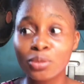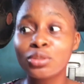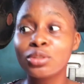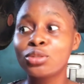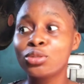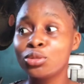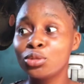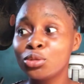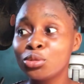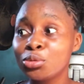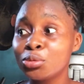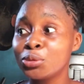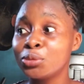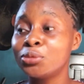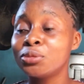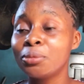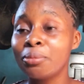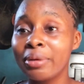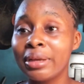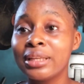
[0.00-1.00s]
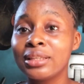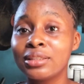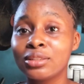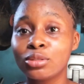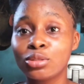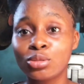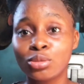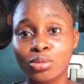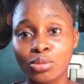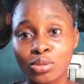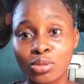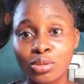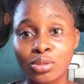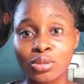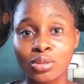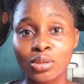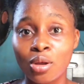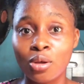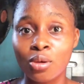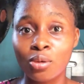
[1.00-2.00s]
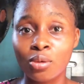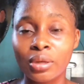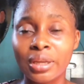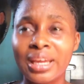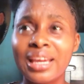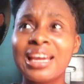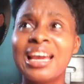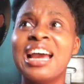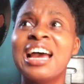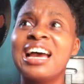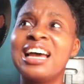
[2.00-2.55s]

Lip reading: The truth will remain the truth. Okay?